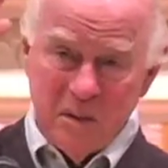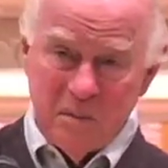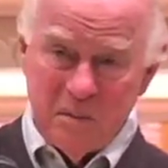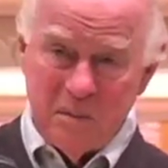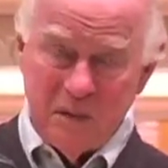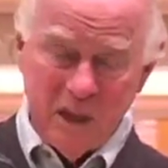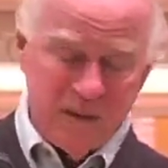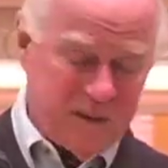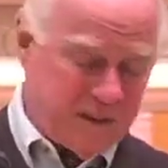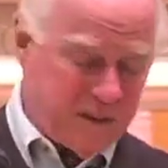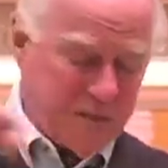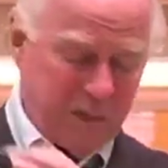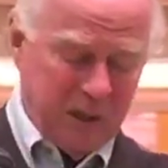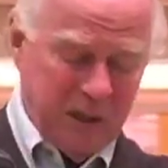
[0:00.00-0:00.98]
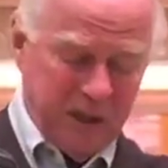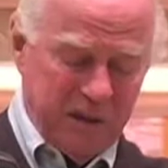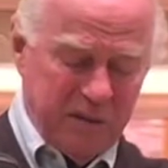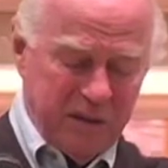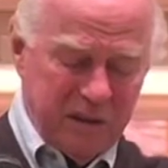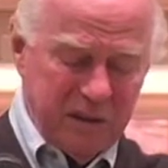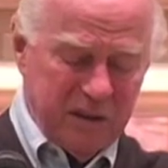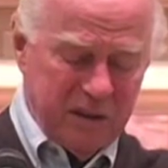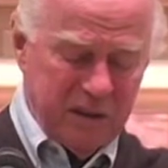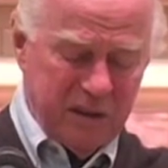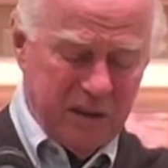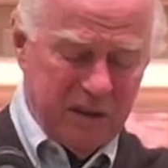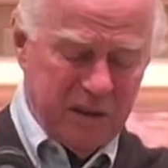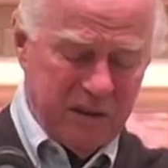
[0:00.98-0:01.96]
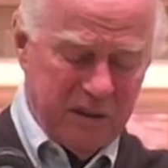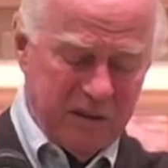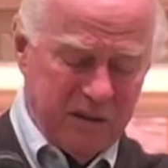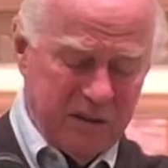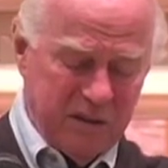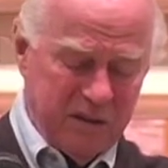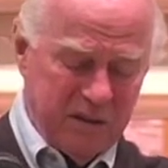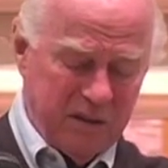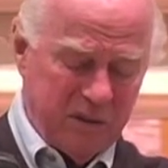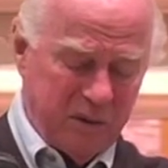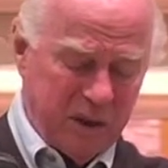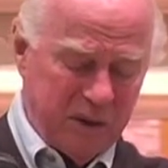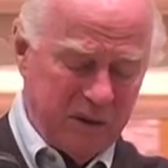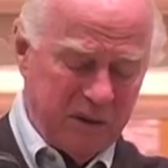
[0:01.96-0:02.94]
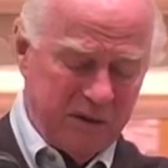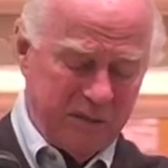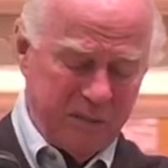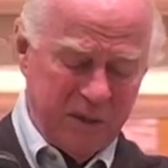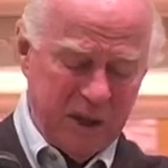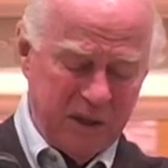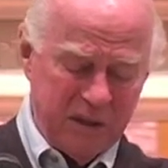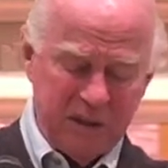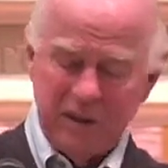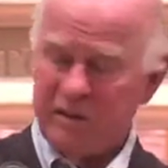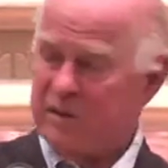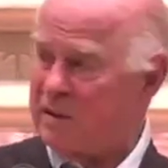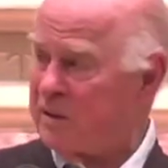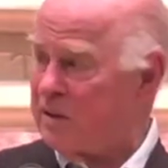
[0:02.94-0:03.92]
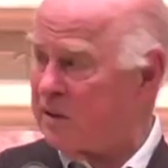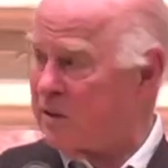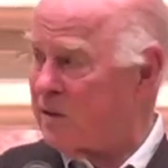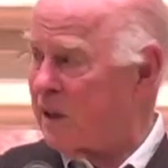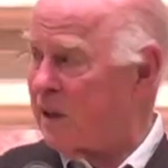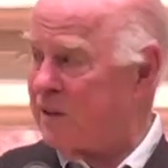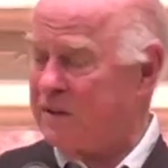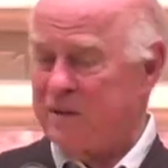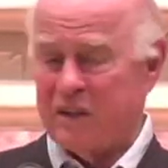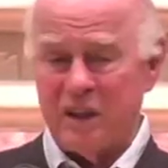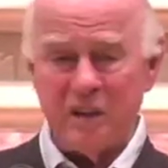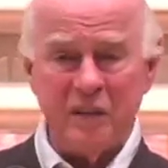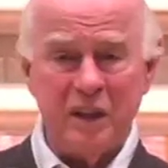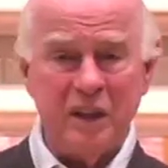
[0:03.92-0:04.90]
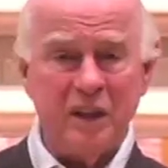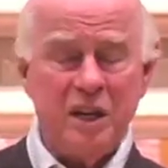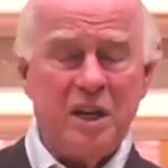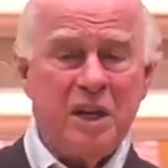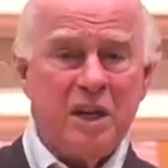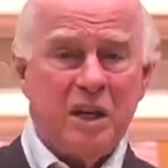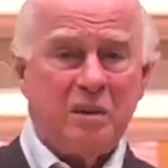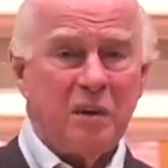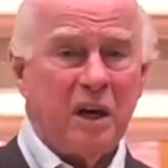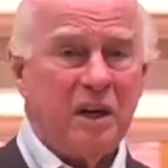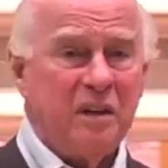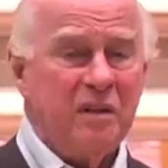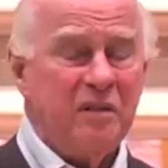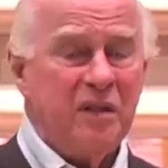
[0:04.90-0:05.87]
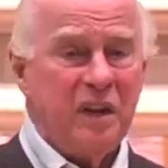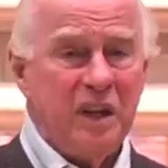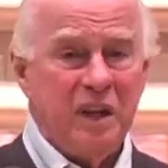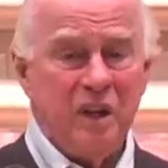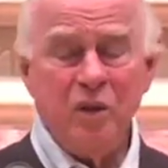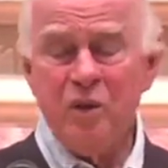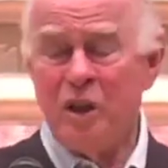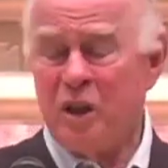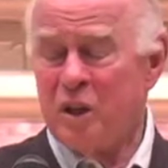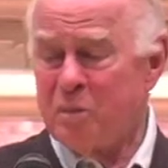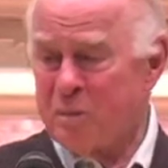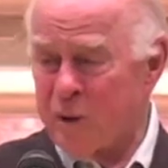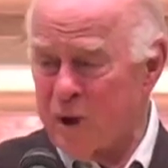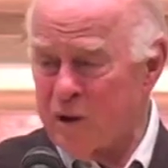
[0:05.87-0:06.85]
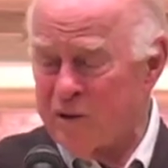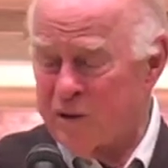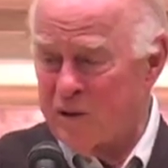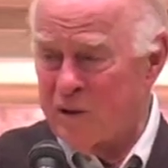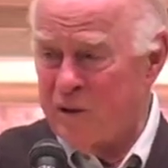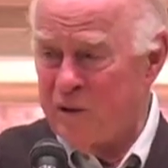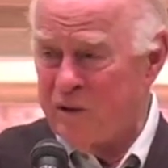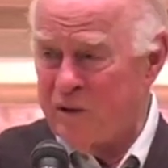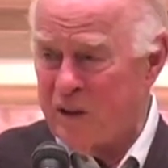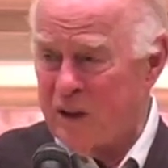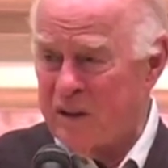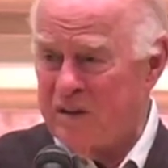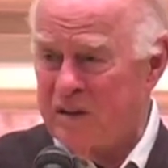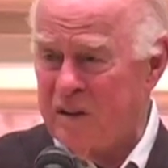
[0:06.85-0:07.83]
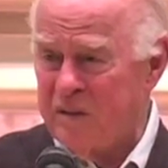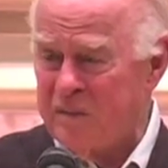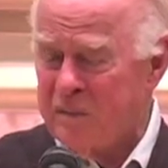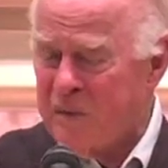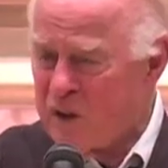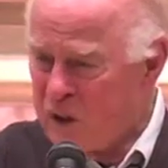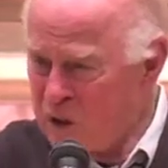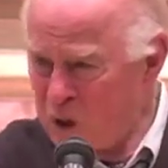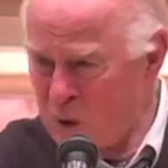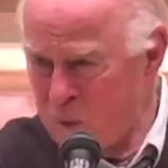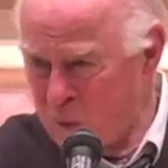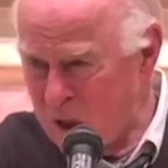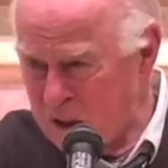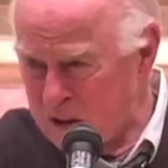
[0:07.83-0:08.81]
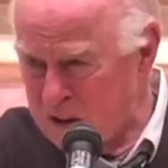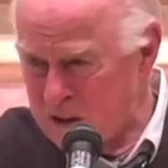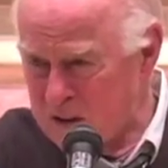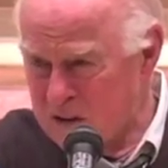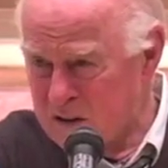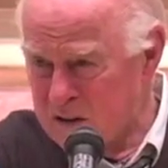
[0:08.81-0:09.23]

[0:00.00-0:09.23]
makes us believe in the wonder of marriage and Christ and everything. But you need a person who says, you know what?